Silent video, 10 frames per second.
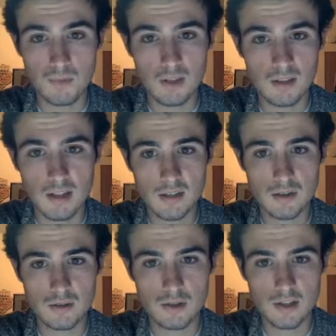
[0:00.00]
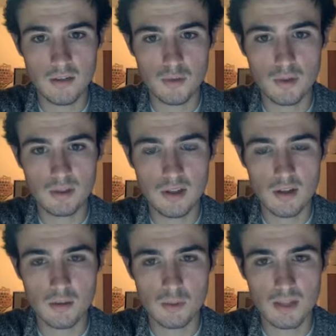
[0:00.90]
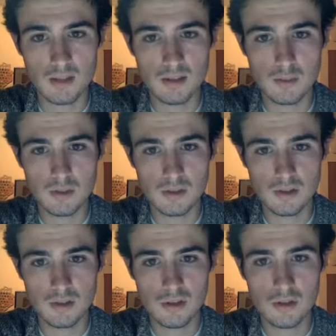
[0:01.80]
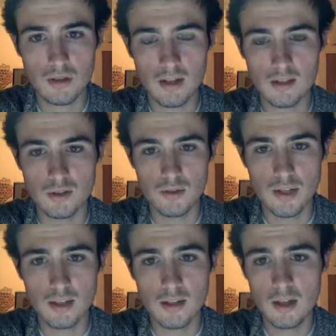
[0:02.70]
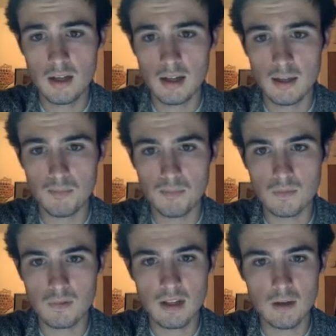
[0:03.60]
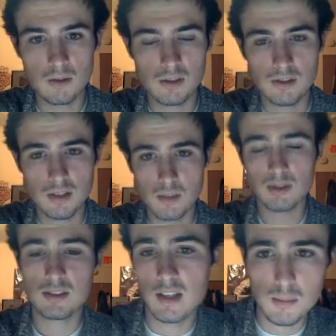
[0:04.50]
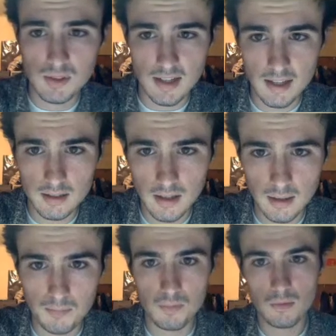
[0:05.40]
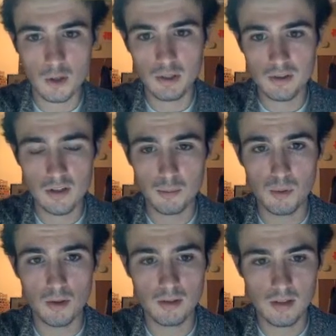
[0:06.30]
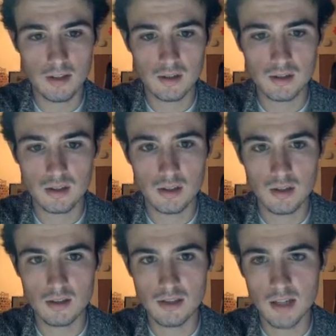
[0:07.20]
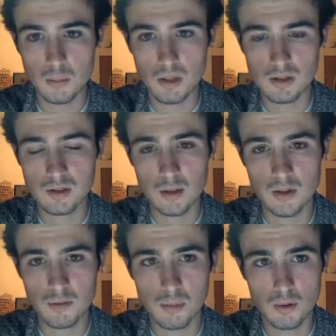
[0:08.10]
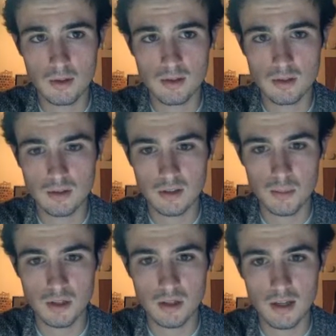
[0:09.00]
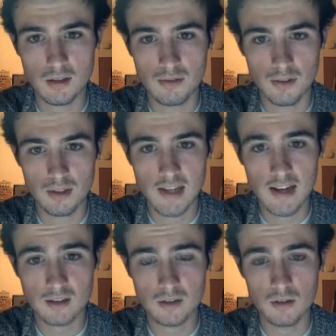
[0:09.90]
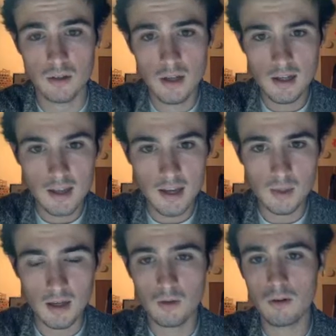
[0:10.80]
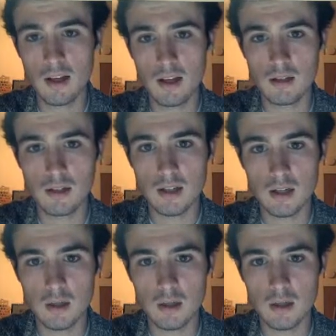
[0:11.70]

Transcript: He decided to trade off queens, and I thought it was best in this position just to go ahead and do that. Now, what's interesting about this game is that the queens are off the board. It's the second piece to come off the board, and so it's going to be a very tactical game now, and